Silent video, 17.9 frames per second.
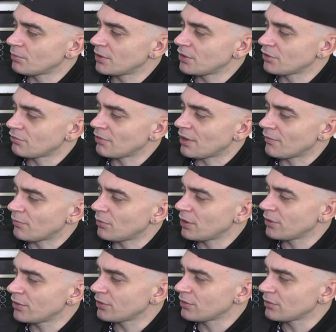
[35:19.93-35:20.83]
as well as graph?
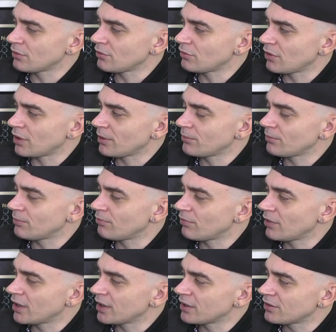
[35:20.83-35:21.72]
What other crime
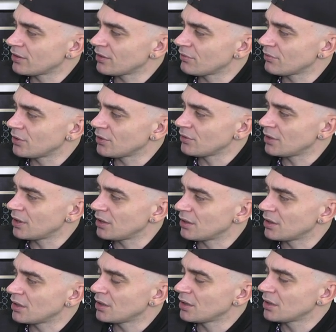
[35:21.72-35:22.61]
related stuff were you
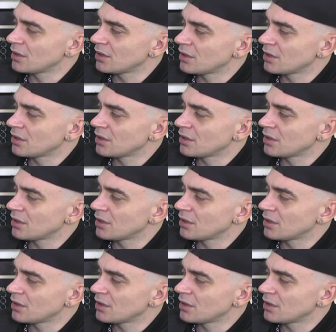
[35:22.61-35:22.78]
doing?